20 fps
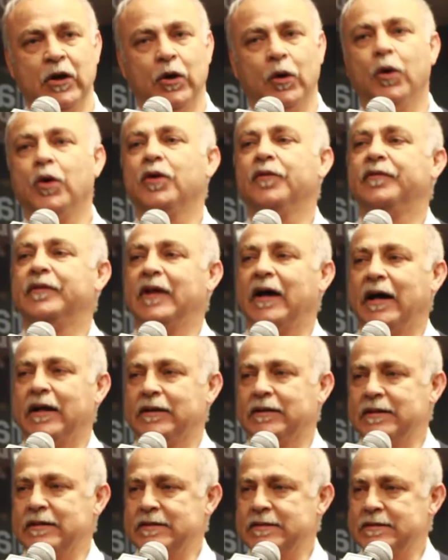All of
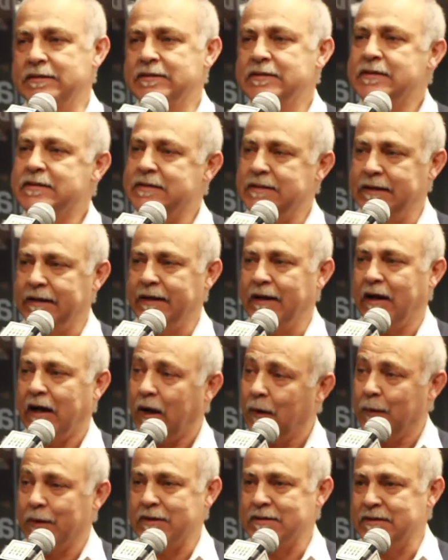that is Syria,
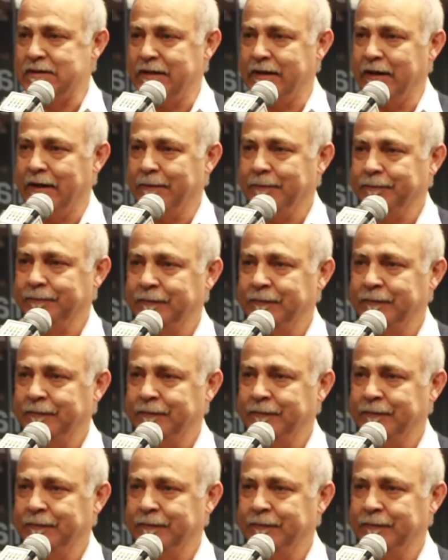our Syria,